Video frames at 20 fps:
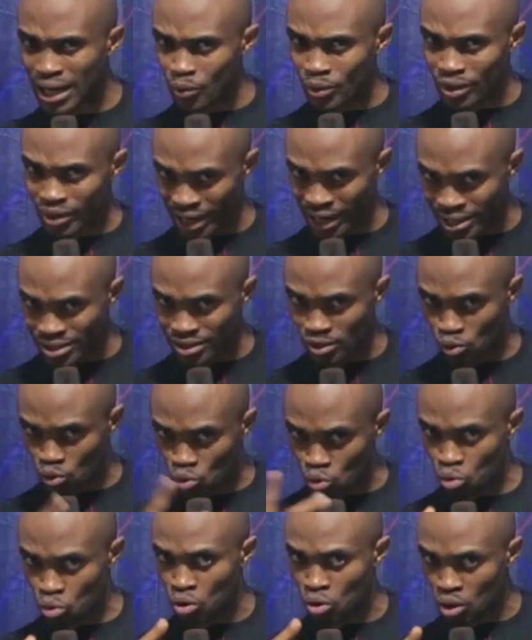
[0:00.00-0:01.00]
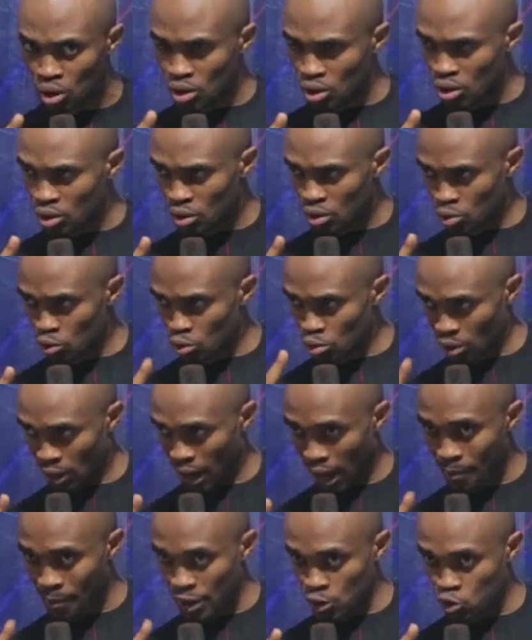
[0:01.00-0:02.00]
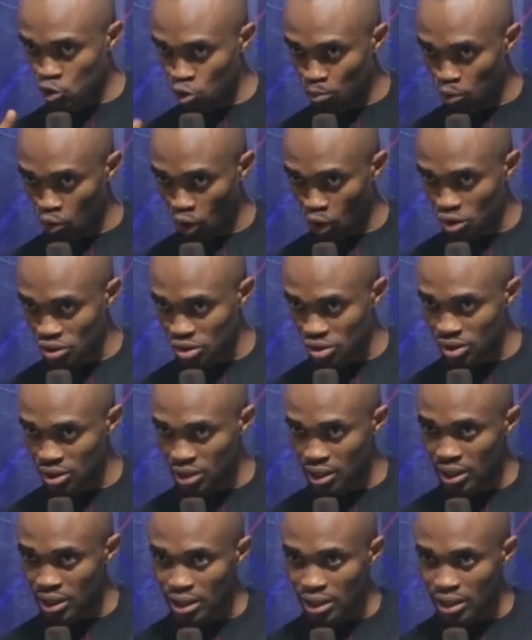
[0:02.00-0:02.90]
that we read two about two bullocks.